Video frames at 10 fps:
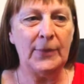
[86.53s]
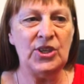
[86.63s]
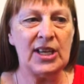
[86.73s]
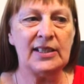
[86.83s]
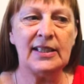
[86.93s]

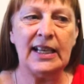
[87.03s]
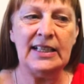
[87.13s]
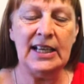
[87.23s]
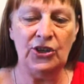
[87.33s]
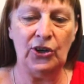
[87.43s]
just
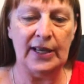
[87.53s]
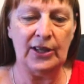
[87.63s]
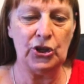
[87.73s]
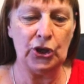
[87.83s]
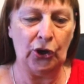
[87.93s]
continued in
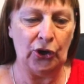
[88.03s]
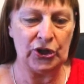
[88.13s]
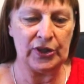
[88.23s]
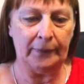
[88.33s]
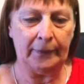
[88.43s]
the
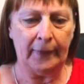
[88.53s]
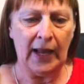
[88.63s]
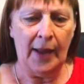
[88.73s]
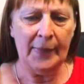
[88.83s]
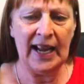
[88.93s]
church.
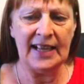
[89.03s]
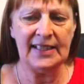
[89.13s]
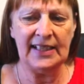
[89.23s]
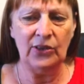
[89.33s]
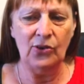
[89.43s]
But I
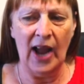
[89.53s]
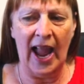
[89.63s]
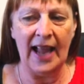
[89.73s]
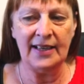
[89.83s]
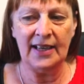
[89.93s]
still
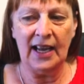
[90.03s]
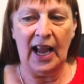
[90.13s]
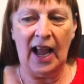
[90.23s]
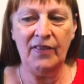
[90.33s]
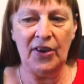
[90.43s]
had
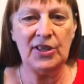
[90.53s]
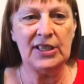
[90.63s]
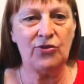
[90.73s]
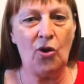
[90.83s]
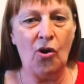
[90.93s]
a very
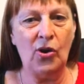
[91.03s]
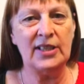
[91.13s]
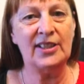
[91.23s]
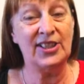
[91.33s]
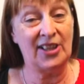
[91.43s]
strong
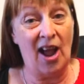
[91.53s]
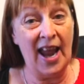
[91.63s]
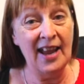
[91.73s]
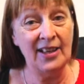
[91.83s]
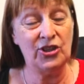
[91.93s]

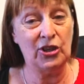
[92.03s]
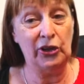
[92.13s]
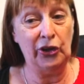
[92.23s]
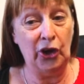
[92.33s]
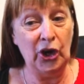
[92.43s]
desire to
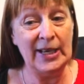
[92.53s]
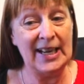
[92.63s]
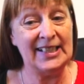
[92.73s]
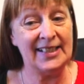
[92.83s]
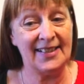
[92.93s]
learn
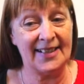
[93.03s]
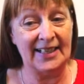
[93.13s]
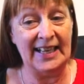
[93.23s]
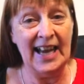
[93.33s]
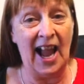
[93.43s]
and to
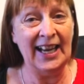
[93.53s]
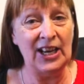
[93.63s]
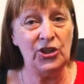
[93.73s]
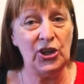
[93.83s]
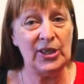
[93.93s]
study. I
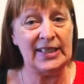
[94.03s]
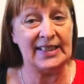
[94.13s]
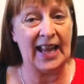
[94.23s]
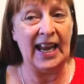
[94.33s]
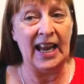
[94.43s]
guess you could
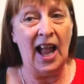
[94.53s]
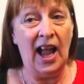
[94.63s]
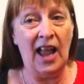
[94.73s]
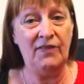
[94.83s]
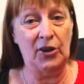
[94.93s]
say
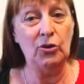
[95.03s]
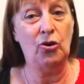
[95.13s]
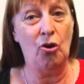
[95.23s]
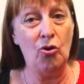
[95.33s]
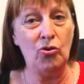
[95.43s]
I felt
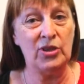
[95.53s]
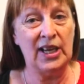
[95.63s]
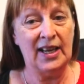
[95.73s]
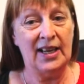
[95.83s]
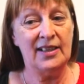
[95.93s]
called
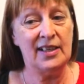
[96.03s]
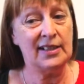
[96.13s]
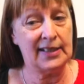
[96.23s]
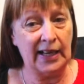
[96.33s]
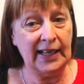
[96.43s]
to
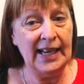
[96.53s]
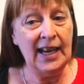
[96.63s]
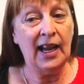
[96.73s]
study